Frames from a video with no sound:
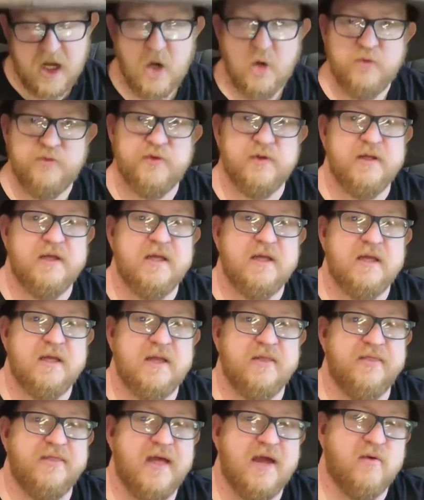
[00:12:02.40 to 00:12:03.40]

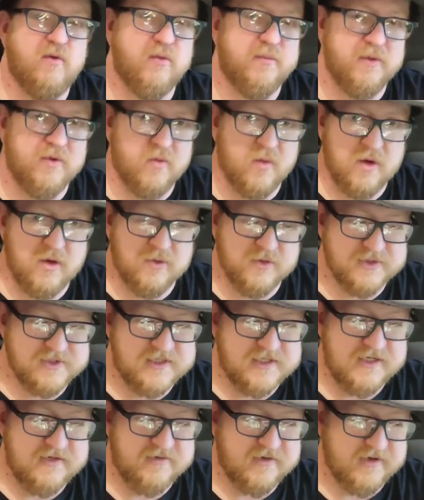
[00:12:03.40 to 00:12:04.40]
hopefully that will be well
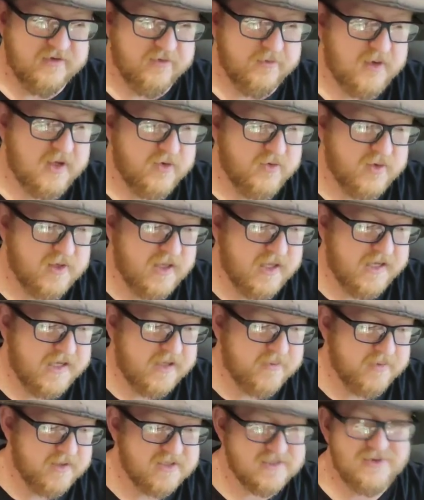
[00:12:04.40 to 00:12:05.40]
received and everybody will
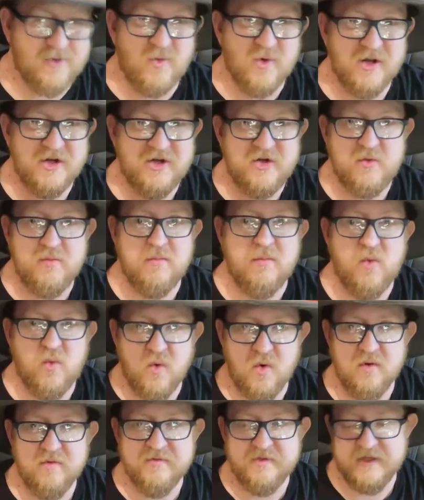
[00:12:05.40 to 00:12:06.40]
like it because I want to do
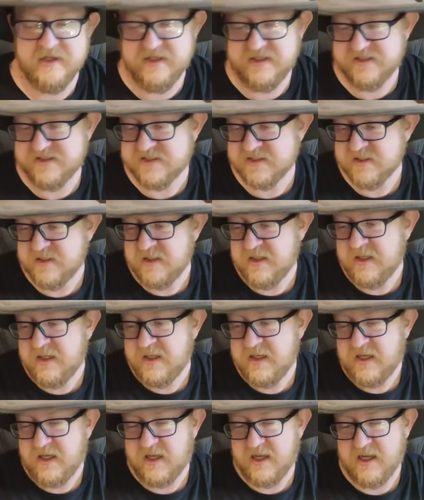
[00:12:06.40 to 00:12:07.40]
more of these.
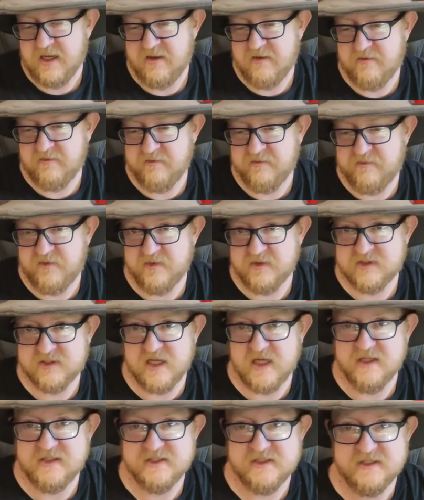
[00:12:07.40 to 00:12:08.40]
I have
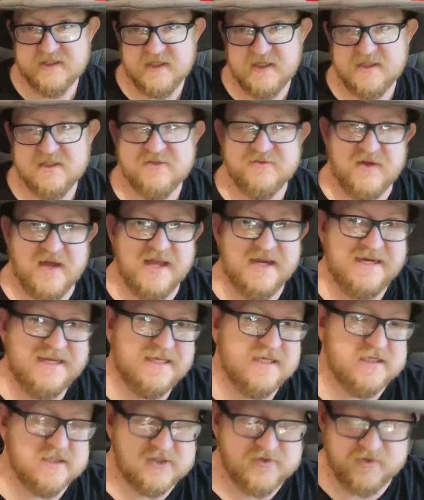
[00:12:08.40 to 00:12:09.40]
tons and tons of
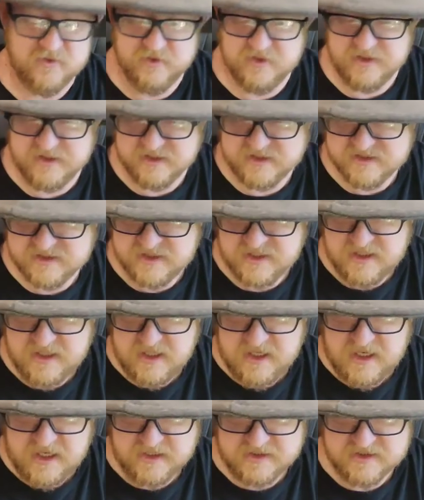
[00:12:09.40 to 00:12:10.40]
ideas for this.
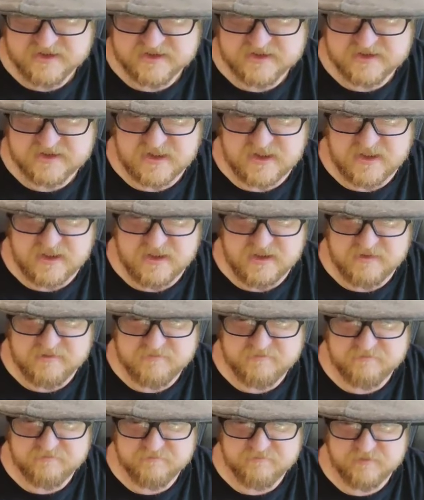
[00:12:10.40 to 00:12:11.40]
I just uh,
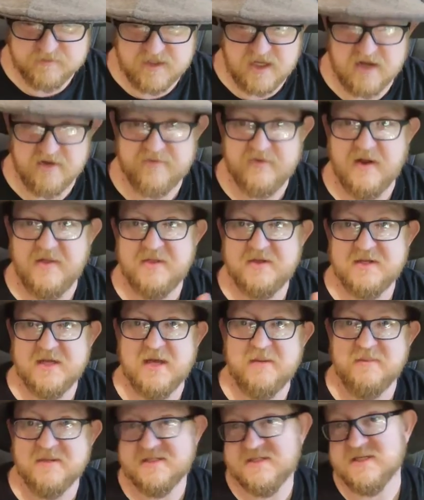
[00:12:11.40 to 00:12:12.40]
got to find the
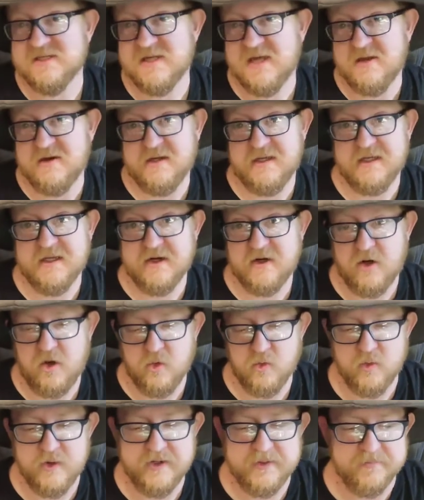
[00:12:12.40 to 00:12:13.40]
time to sit down and get it
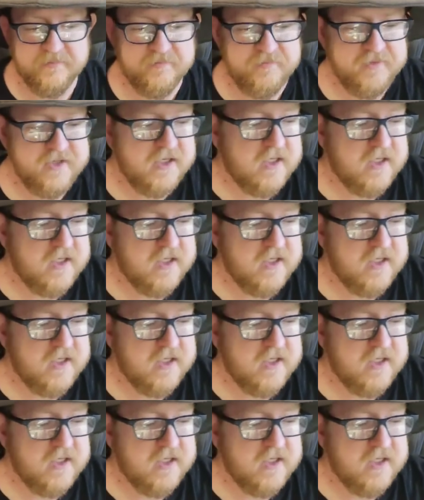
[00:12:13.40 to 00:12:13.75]
all written.